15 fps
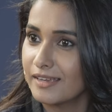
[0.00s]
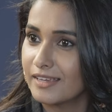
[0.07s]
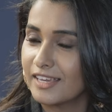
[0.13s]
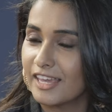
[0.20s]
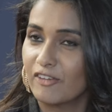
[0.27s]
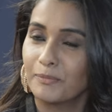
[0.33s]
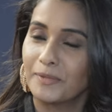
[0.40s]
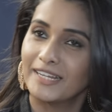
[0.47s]
He
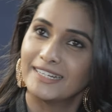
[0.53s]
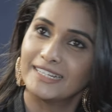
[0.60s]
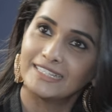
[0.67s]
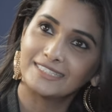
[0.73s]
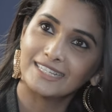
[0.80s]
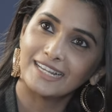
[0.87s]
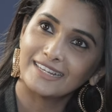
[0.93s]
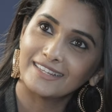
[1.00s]
gave me a
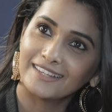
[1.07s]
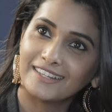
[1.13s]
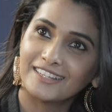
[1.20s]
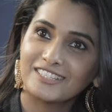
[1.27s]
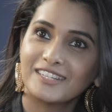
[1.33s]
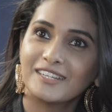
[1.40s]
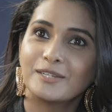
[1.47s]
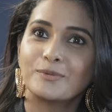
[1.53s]
detailed
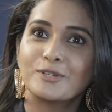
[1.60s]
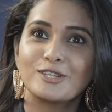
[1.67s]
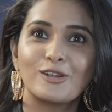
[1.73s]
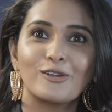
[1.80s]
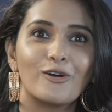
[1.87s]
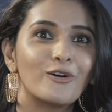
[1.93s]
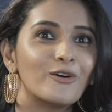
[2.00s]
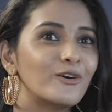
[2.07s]
narration. It was a
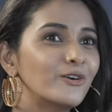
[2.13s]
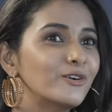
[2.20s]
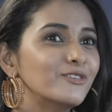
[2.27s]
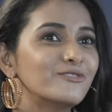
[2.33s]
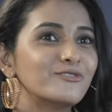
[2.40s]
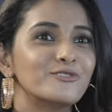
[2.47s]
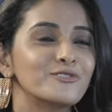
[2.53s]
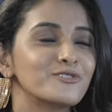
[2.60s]
lot
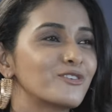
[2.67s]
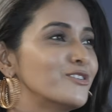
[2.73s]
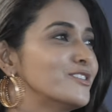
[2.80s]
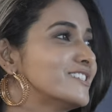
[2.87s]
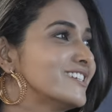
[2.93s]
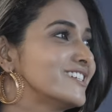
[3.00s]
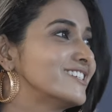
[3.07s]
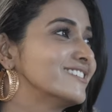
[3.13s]
of phone call
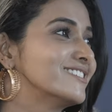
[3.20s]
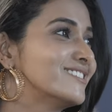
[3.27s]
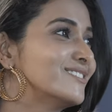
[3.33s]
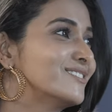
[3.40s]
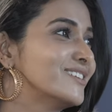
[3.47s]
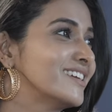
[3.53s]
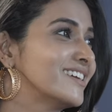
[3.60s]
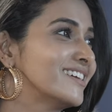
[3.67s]
sessions
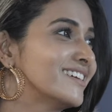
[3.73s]
during